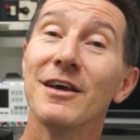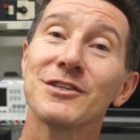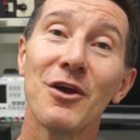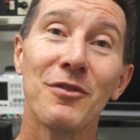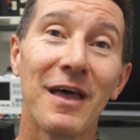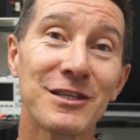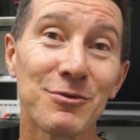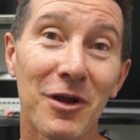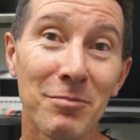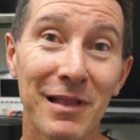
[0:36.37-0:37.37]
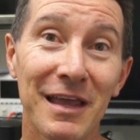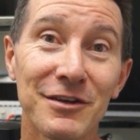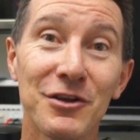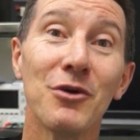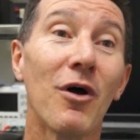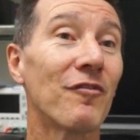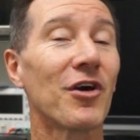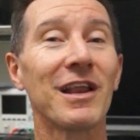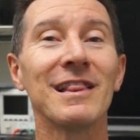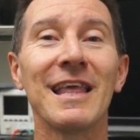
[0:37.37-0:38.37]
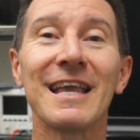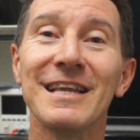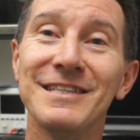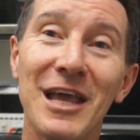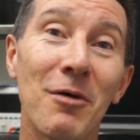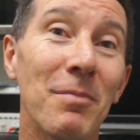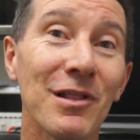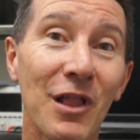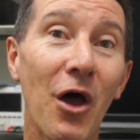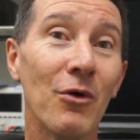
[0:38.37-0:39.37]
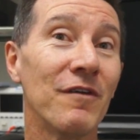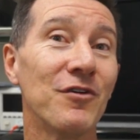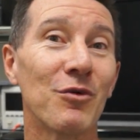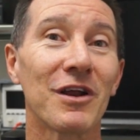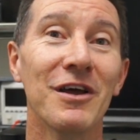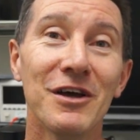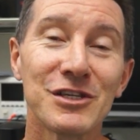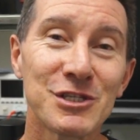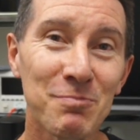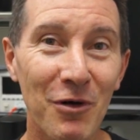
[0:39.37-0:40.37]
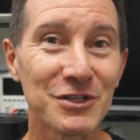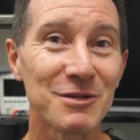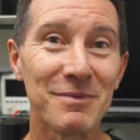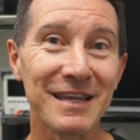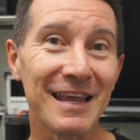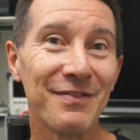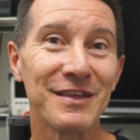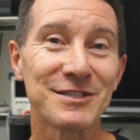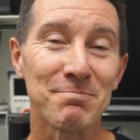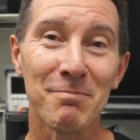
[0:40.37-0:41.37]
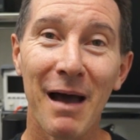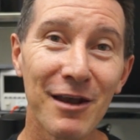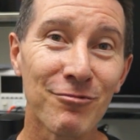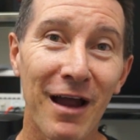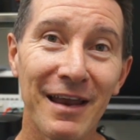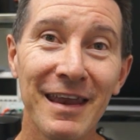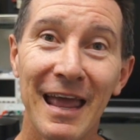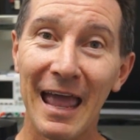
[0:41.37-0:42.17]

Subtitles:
So that's what I plan to do. I've got a link down below if you want to sponsor me in this mud run.